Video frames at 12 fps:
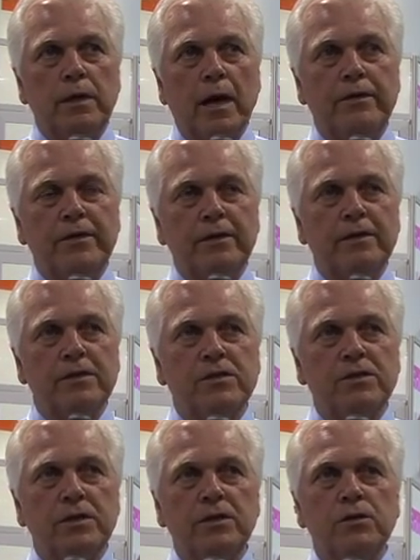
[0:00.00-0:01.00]
I think this
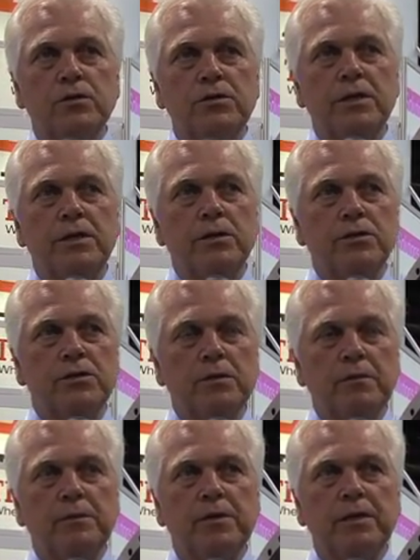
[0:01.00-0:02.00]
is an interesting year
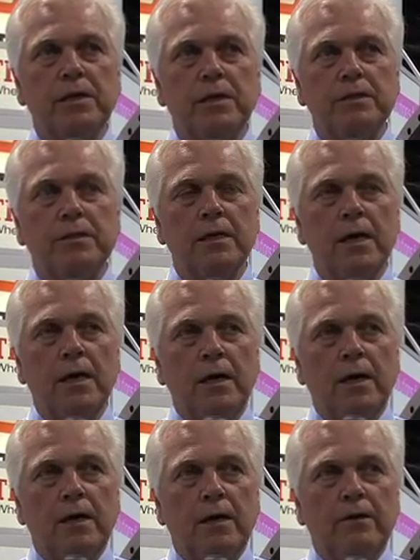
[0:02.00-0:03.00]
simply because
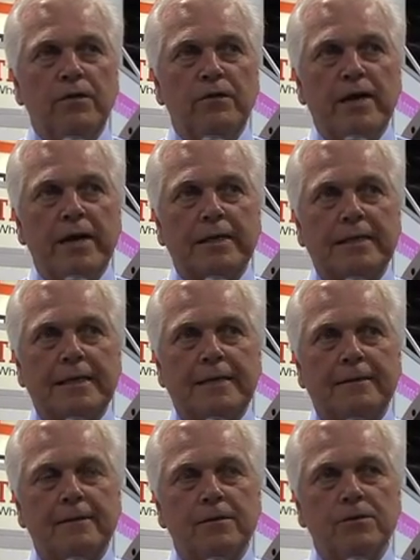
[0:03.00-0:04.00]
of the fact
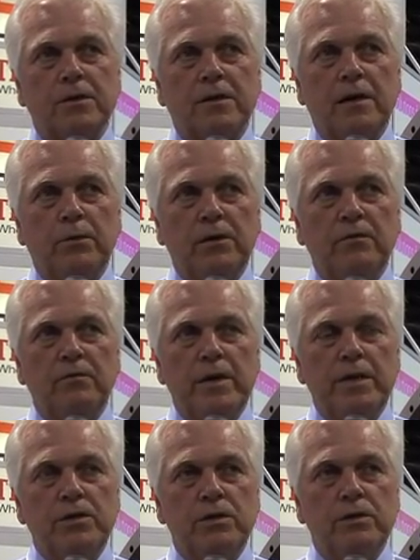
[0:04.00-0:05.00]
that there's a couple of
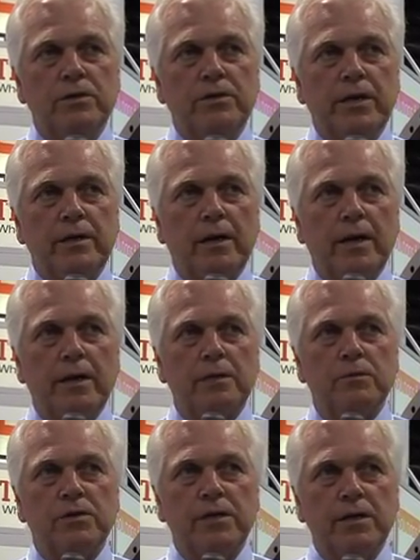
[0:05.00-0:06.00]
major agenda
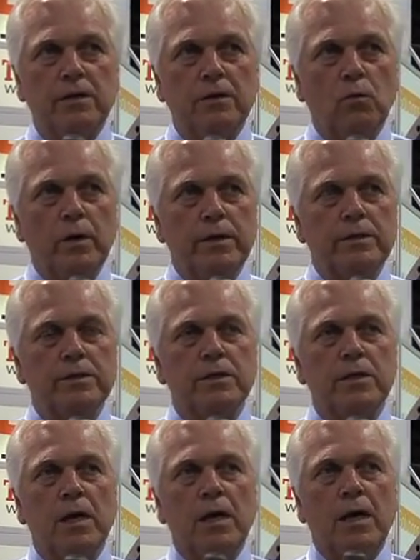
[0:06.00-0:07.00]
items here. One
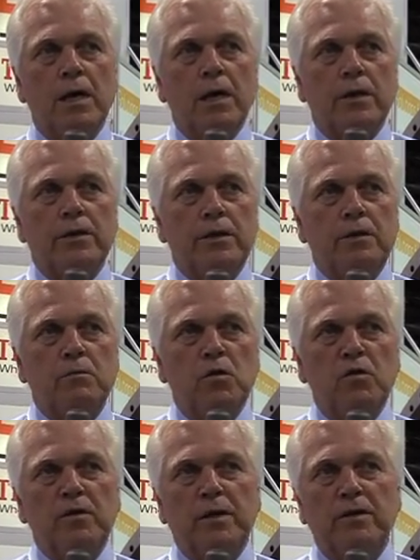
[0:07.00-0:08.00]
is the
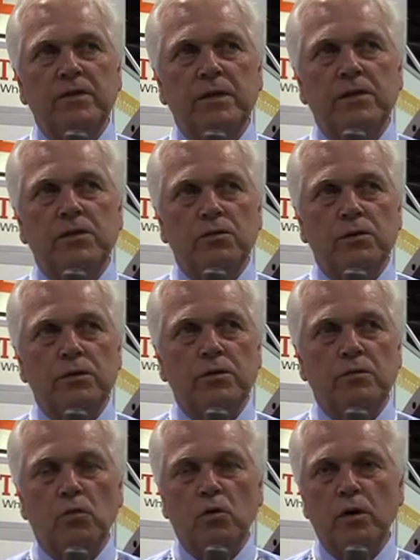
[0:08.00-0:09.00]
movement of the industry
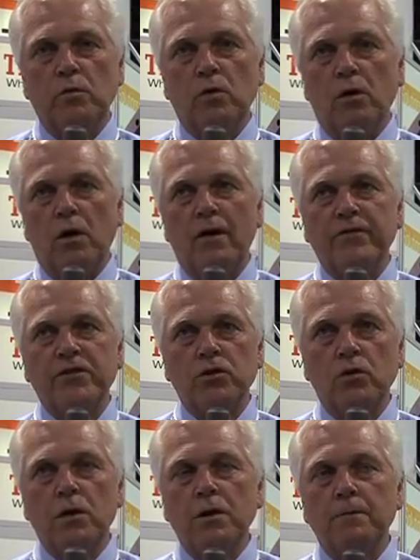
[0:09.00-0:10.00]
to more and more
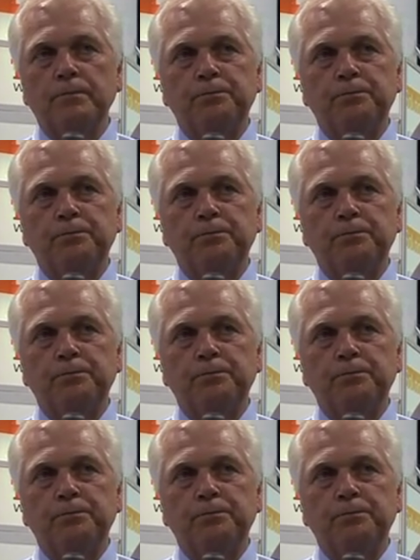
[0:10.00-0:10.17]
offshore.